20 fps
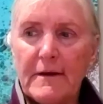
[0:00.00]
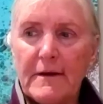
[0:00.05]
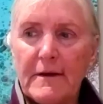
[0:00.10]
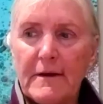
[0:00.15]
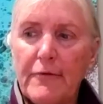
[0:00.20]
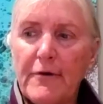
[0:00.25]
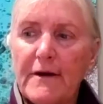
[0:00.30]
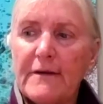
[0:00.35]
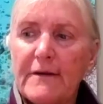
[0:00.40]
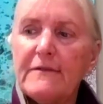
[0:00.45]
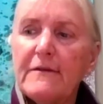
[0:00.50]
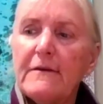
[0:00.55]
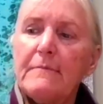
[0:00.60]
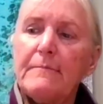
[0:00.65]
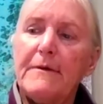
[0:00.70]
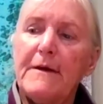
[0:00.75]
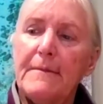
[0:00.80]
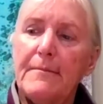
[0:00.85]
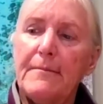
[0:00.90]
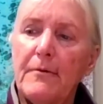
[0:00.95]

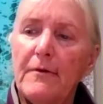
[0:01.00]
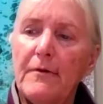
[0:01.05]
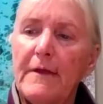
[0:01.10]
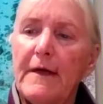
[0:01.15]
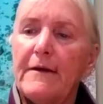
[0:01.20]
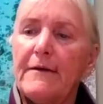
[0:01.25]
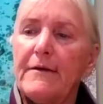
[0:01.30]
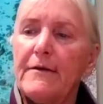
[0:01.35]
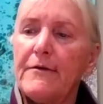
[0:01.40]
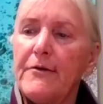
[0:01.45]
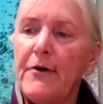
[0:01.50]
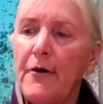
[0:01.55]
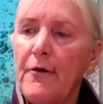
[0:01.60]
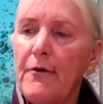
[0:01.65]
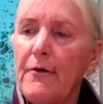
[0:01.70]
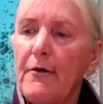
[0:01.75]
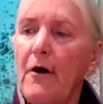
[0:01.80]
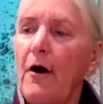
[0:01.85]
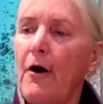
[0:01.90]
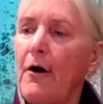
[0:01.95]
in people that
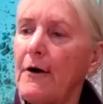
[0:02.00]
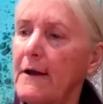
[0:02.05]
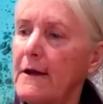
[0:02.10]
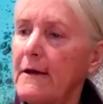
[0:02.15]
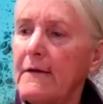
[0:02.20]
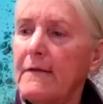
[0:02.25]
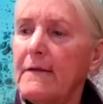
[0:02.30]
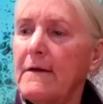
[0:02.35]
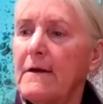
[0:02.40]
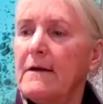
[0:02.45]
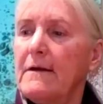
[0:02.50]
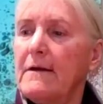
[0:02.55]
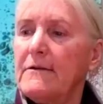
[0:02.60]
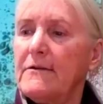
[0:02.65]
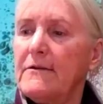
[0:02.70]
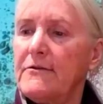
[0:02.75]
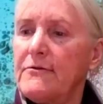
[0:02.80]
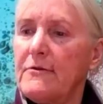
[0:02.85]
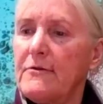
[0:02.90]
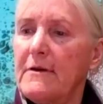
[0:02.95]
aren't in the
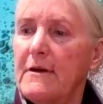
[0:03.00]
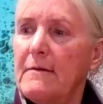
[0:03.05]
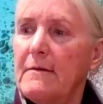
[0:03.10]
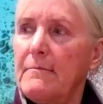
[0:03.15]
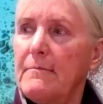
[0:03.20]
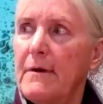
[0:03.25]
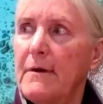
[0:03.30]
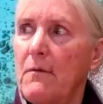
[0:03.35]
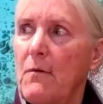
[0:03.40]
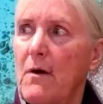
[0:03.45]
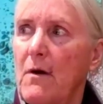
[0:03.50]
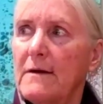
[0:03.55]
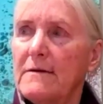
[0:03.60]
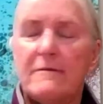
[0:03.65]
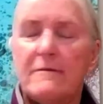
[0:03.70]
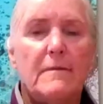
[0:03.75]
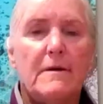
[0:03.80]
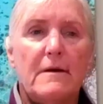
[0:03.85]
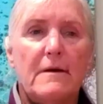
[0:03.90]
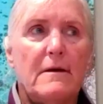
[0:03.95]
industry but
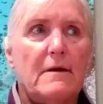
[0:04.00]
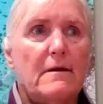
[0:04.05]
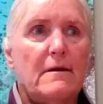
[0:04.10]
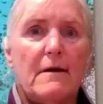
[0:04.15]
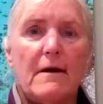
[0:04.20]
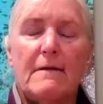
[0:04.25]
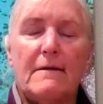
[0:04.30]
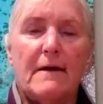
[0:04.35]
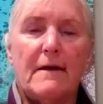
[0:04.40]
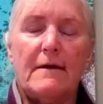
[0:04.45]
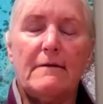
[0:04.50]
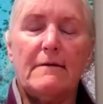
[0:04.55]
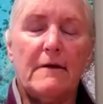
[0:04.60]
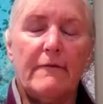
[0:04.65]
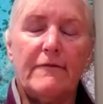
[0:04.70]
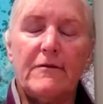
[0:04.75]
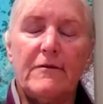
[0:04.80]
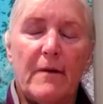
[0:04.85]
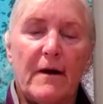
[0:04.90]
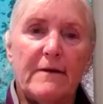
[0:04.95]
want to be, and they
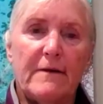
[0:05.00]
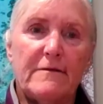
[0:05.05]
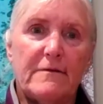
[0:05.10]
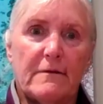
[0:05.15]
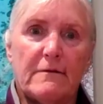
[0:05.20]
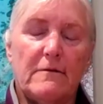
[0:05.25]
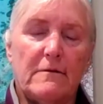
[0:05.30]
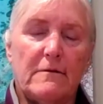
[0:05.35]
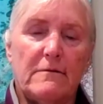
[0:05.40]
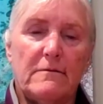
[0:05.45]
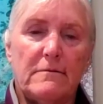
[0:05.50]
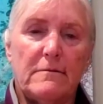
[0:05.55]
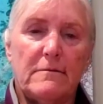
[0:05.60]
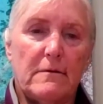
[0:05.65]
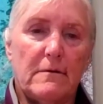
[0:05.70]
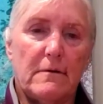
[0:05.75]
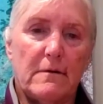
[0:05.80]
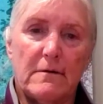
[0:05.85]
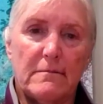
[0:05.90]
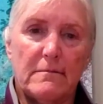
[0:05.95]
love to bicycle
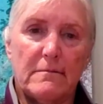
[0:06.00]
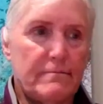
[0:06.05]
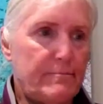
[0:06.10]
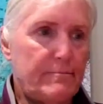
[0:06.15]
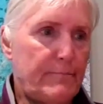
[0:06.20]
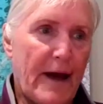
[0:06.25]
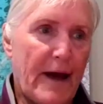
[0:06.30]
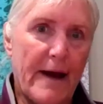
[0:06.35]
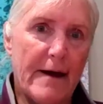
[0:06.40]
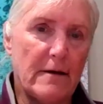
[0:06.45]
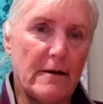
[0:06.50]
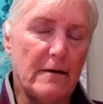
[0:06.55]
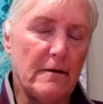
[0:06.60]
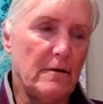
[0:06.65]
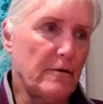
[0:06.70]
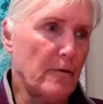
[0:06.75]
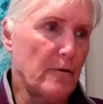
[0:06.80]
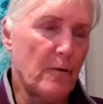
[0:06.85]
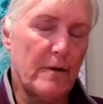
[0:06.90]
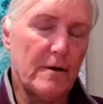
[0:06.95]
or
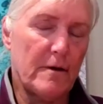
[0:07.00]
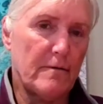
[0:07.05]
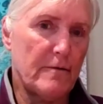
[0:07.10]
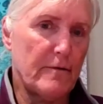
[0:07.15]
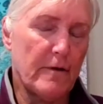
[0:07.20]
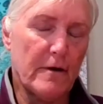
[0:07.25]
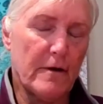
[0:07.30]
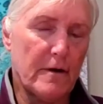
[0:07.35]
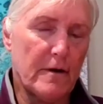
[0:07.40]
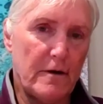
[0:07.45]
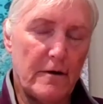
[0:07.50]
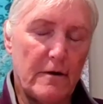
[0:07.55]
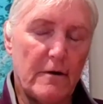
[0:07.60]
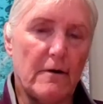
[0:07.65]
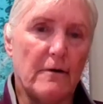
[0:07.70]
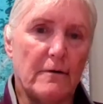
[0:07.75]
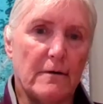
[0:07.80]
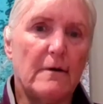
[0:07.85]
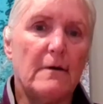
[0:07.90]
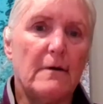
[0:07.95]
paddle or whatever they're going to
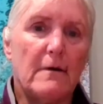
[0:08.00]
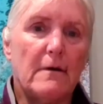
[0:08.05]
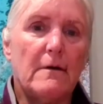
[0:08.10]
do.